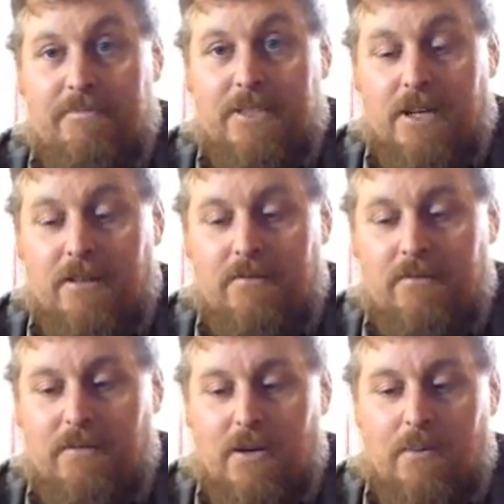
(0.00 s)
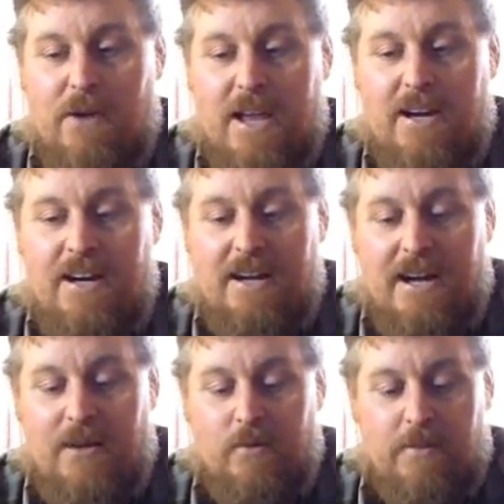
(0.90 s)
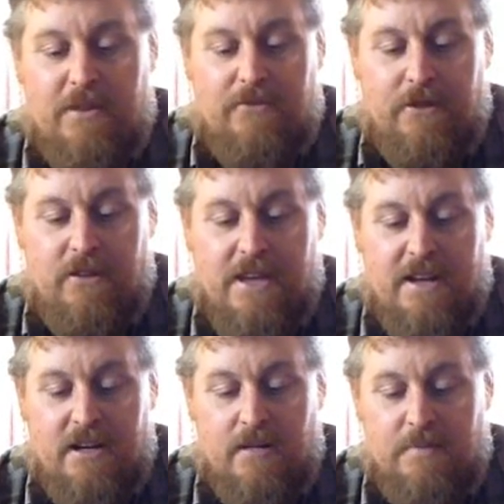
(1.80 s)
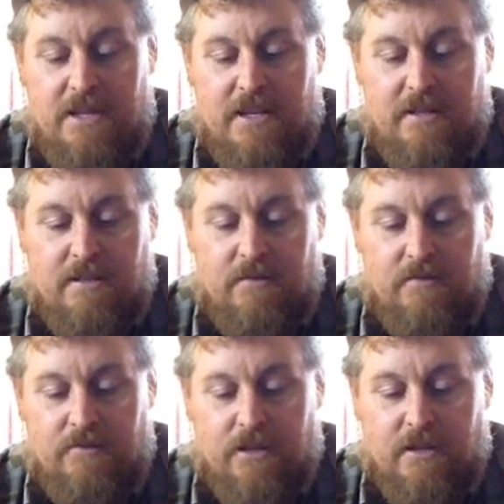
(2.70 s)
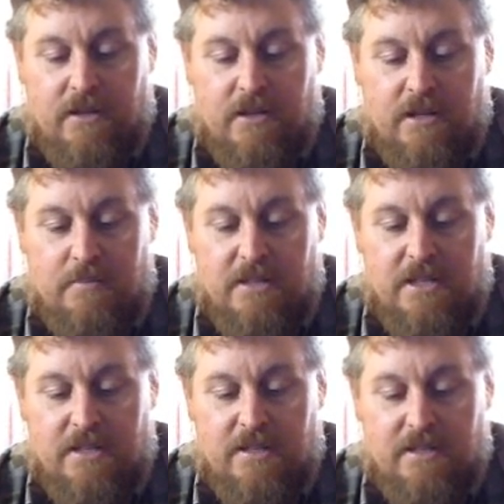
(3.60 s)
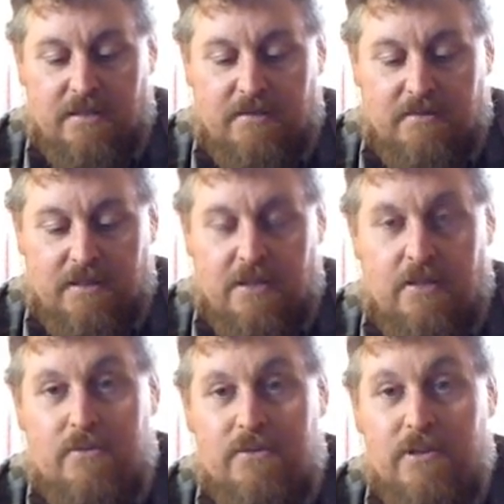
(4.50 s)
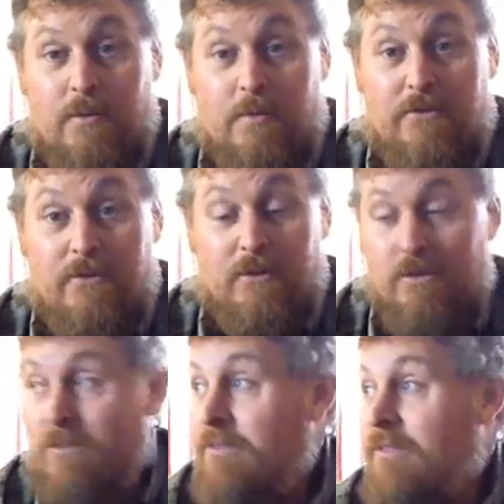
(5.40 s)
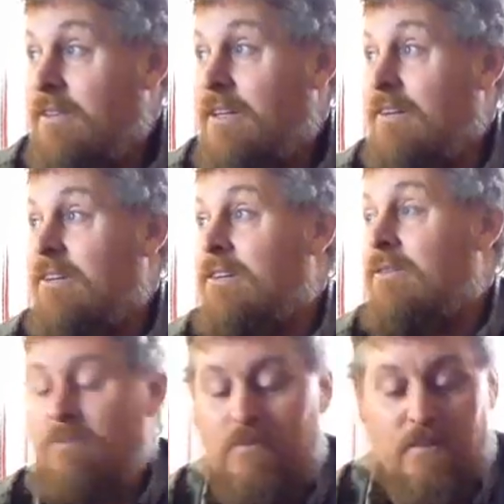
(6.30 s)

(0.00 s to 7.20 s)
So, knowing Brandon and I will be filling that up, eating it, filling it up, eating it, and then hopefully we'll be full. I don't know.